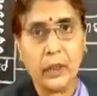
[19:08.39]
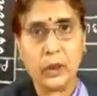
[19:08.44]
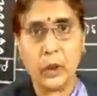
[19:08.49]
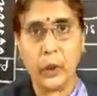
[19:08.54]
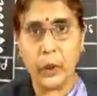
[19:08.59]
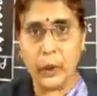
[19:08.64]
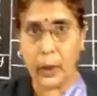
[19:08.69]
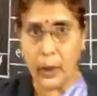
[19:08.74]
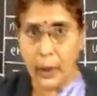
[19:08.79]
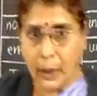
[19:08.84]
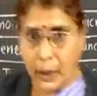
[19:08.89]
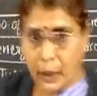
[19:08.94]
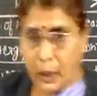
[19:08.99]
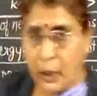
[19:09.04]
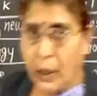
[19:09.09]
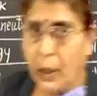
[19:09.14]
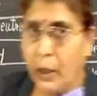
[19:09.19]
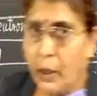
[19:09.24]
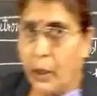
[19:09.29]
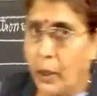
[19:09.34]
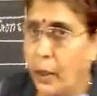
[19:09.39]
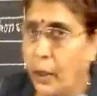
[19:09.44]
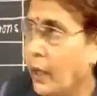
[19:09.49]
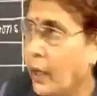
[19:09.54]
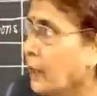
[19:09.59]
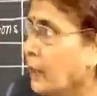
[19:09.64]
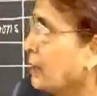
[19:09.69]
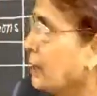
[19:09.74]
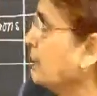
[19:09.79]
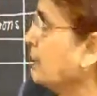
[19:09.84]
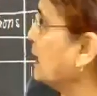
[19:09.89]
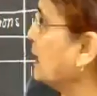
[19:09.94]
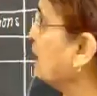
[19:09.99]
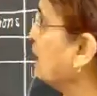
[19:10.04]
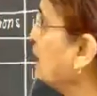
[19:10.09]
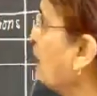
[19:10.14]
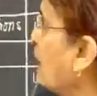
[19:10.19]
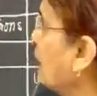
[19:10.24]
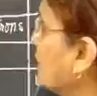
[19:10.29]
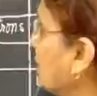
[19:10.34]
So this
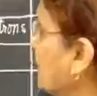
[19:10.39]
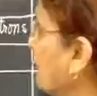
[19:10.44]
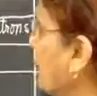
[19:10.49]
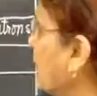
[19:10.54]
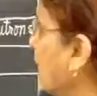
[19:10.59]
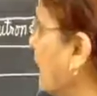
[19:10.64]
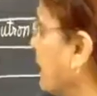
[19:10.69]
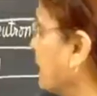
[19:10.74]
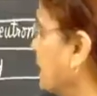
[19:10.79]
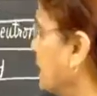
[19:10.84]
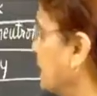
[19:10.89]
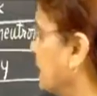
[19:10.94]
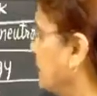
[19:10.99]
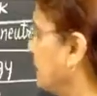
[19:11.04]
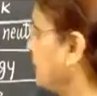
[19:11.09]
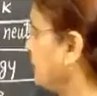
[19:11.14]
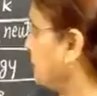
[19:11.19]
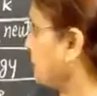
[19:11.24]
is possible like this.